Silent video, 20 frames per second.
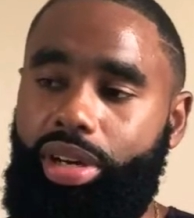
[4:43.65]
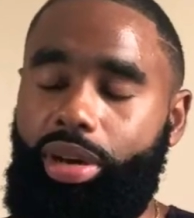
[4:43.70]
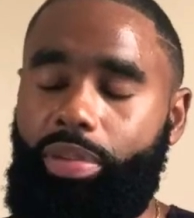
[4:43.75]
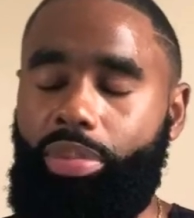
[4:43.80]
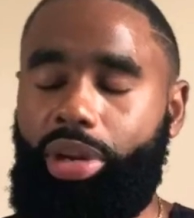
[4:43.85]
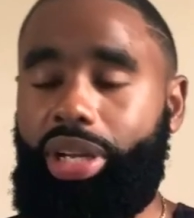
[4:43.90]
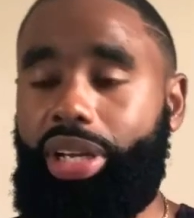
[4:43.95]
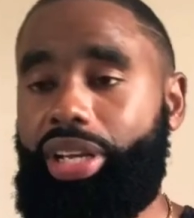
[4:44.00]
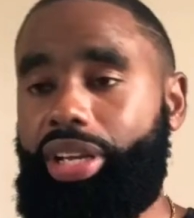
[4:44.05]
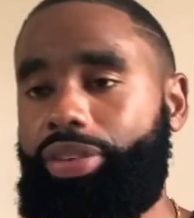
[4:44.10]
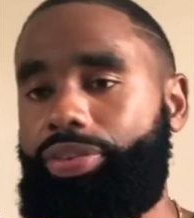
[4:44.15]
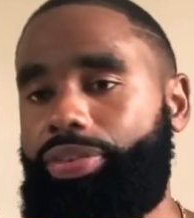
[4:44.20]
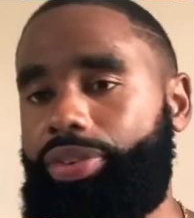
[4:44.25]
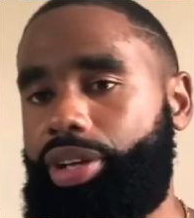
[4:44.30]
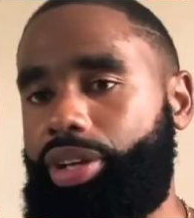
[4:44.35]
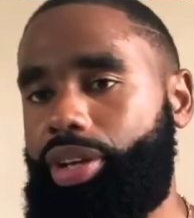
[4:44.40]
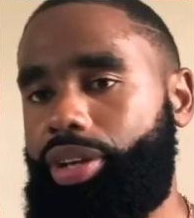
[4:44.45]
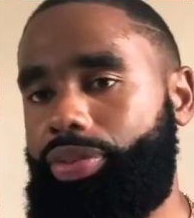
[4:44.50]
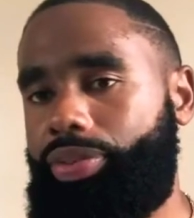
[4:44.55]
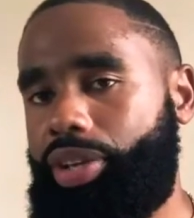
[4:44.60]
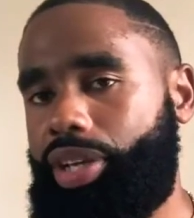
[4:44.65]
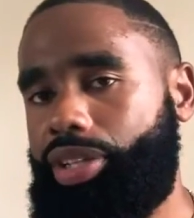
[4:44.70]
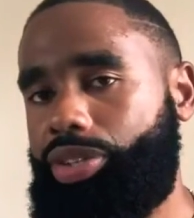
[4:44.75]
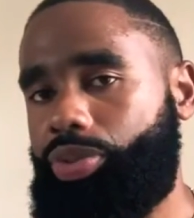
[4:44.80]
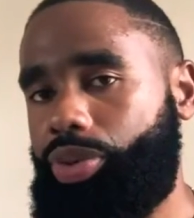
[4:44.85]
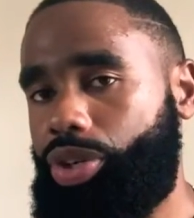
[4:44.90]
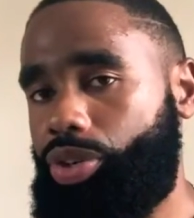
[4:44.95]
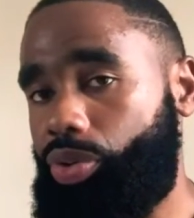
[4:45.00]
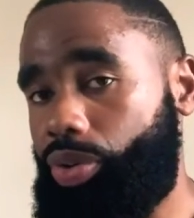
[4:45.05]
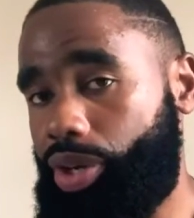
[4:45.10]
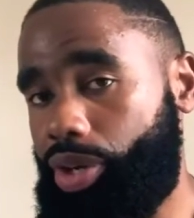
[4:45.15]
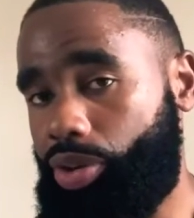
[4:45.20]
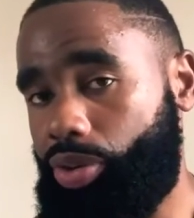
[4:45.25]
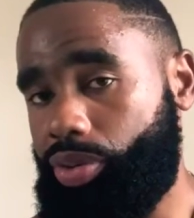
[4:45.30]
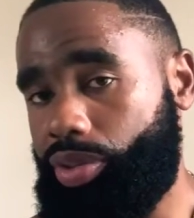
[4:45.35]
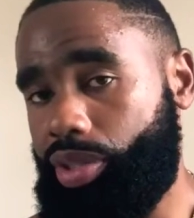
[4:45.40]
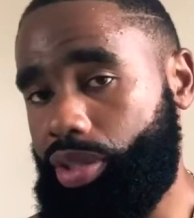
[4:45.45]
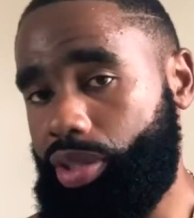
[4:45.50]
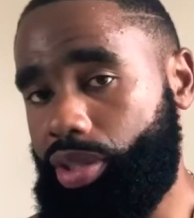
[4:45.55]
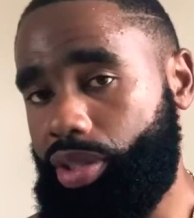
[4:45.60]
But like if it is we're going
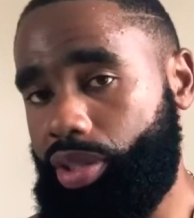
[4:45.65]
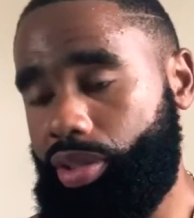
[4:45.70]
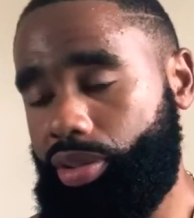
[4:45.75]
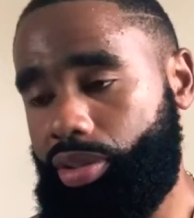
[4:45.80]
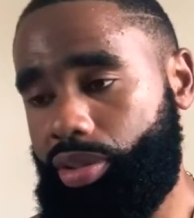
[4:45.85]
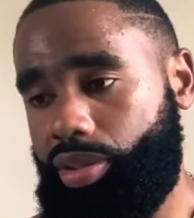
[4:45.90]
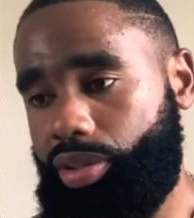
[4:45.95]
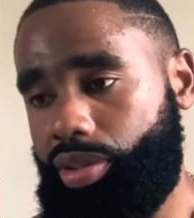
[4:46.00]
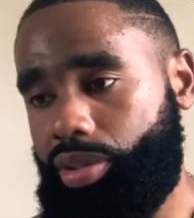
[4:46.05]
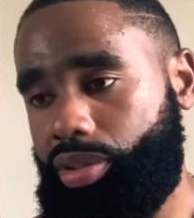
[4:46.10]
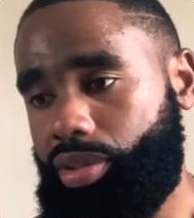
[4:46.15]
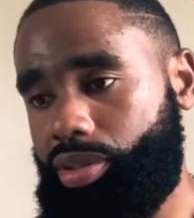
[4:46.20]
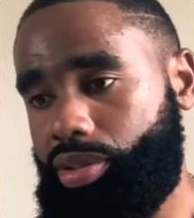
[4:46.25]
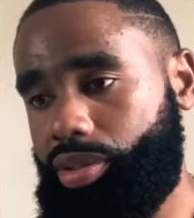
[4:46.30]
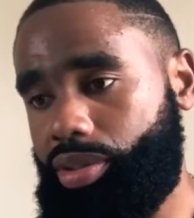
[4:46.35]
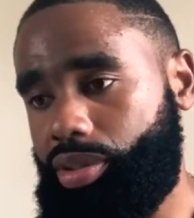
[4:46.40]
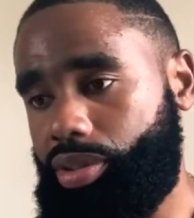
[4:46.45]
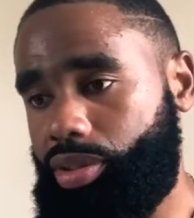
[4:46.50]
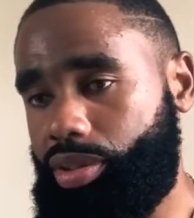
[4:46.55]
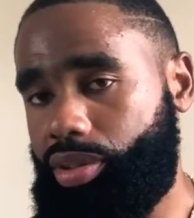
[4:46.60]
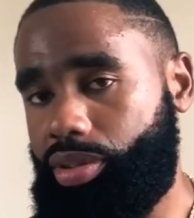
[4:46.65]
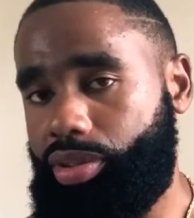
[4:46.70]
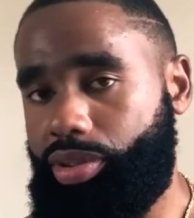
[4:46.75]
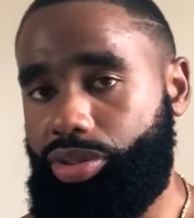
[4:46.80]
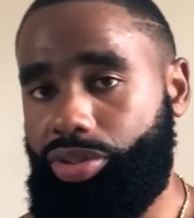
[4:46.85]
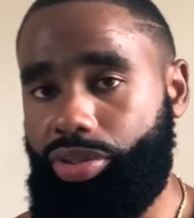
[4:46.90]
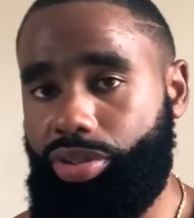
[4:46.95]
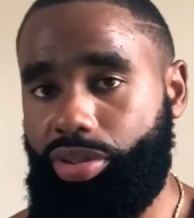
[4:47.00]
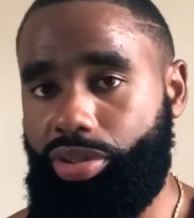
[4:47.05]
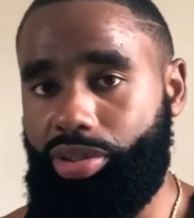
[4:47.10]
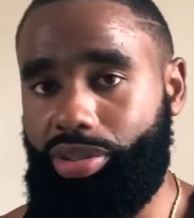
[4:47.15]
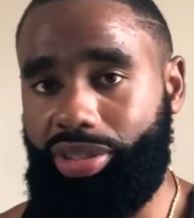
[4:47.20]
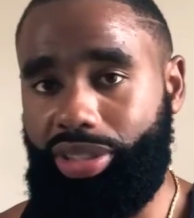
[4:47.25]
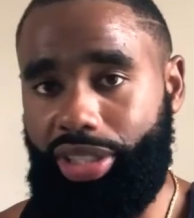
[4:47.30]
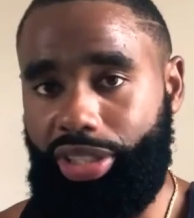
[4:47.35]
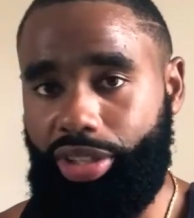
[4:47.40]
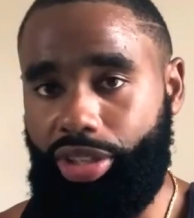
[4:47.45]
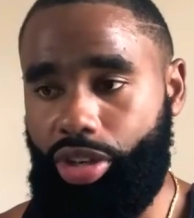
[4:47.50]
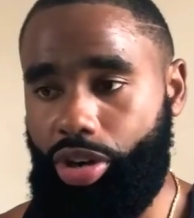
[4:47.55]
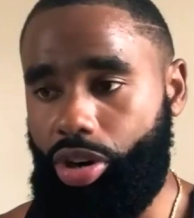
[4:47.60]
out to
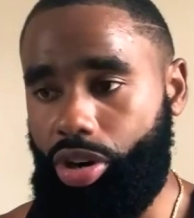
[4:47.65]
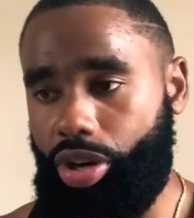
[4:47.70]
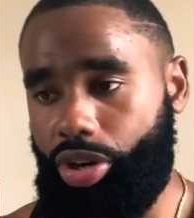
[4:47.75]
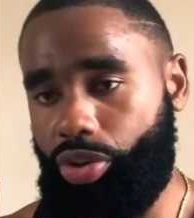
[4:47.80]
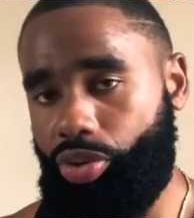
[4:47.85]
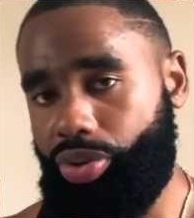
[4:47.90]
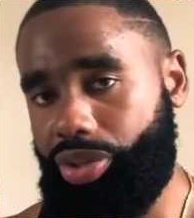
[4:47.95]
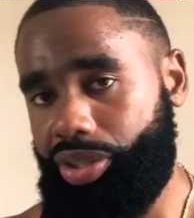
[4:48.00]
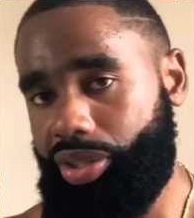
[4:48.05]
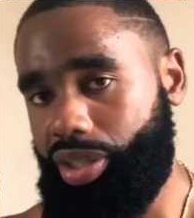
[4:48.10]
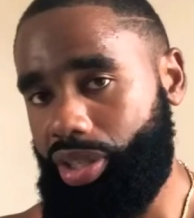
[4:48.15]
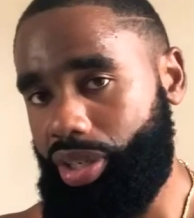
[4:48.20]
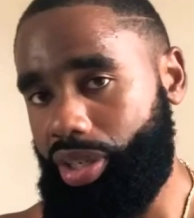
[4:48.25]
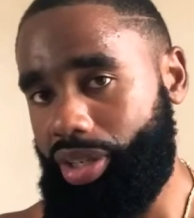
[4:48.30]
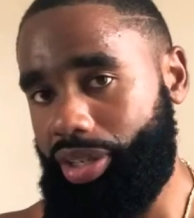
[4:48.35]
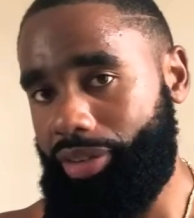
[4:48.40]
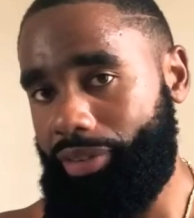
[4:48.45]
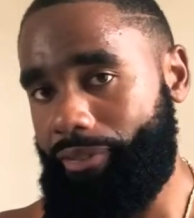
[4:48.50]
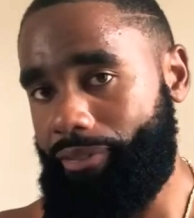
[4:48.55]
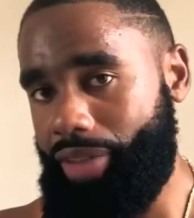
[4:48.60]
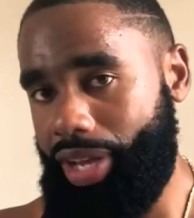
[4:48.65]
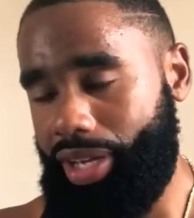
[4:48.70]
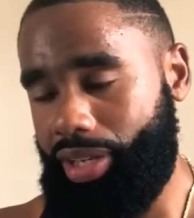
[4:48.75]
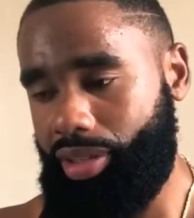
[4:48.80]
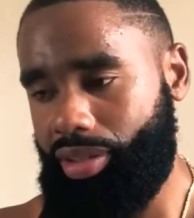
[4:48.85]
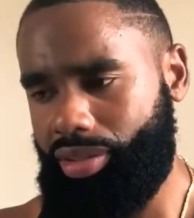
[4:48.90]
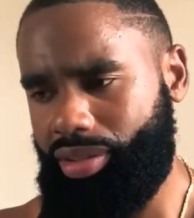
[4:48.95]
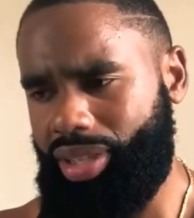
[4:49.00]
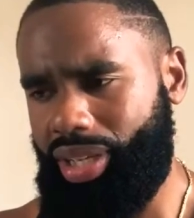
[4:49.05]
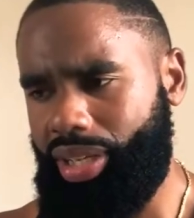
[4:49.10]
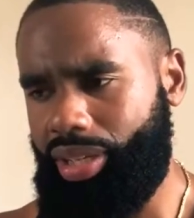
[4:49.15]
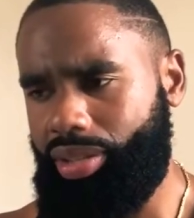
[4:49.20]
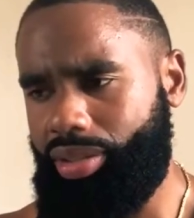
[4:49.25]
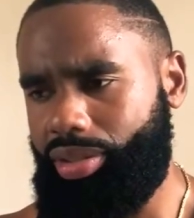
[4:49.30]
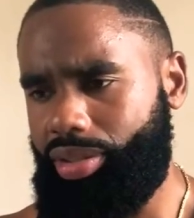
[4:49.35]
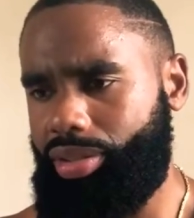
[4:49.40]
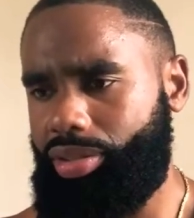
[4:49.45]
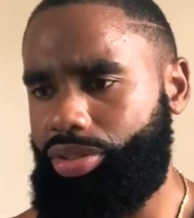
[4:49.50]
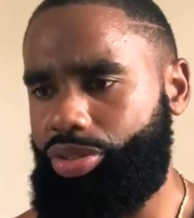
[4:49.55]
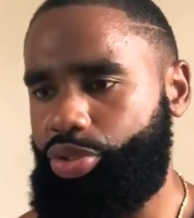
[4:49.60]
dinner or going to an event,
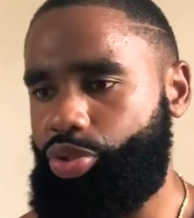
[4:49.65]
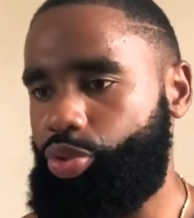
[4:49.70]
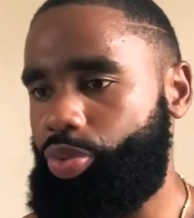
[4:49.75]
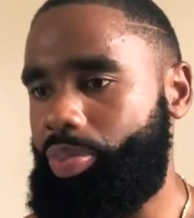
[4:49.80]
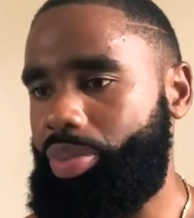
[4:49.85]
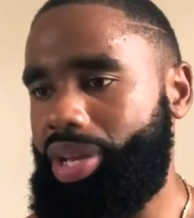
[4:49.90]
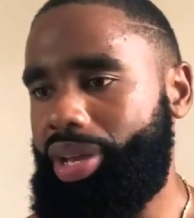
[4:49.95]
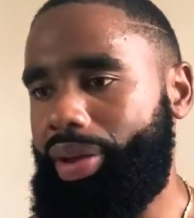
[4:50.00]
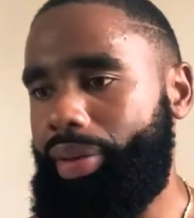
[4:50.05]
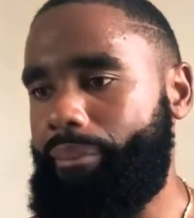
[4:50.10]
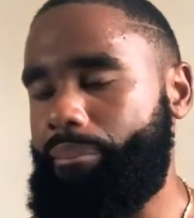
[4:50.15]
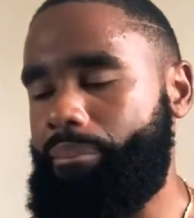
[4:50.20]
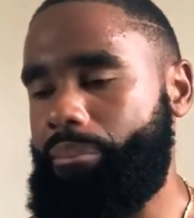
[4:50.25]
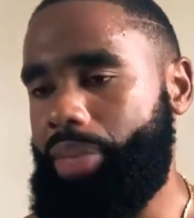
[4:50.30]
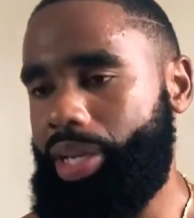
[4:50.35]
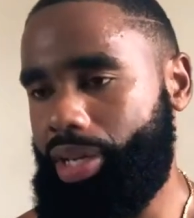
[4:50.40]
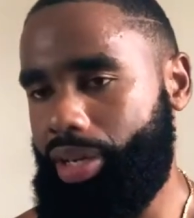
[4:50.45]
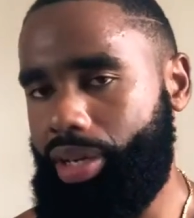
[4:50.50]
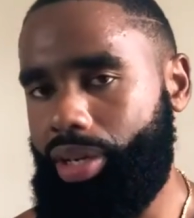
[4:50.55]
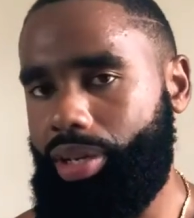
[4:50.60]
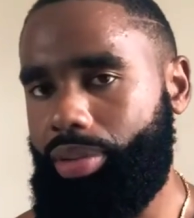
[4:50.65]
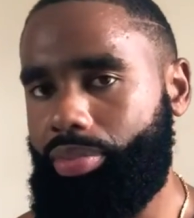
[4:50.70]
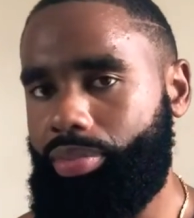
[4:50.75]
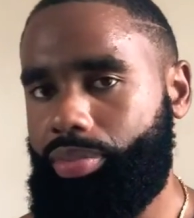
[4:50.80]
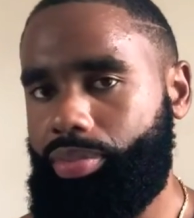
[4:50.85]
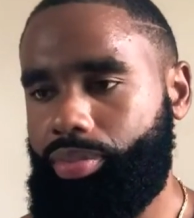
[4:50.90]
then you being made up